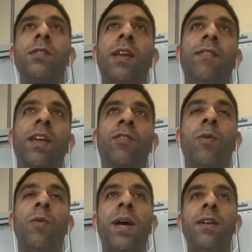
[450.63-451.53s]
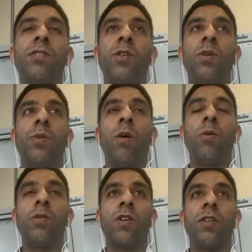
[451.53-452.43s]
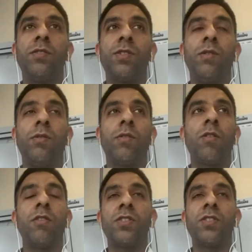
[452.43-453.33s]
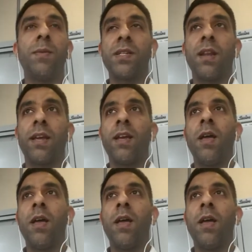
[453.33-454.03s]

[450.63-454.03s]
if you're a person who holds on to concepts like